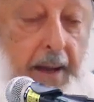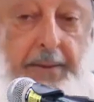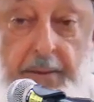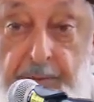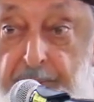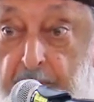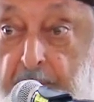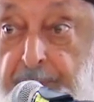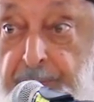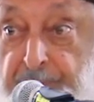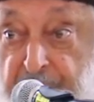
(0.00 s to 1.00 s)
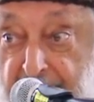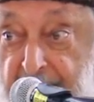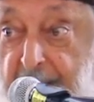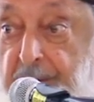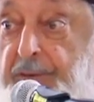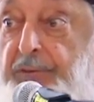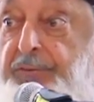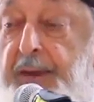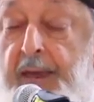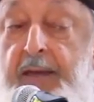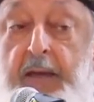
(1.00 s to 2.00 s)
And this change is
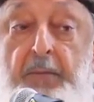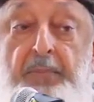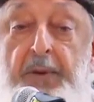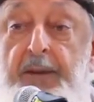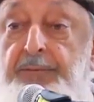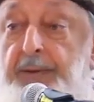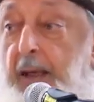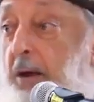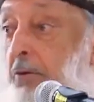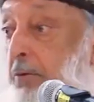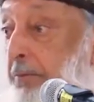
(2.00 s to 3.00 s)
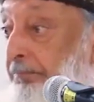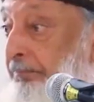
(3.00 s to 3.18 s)
taking place now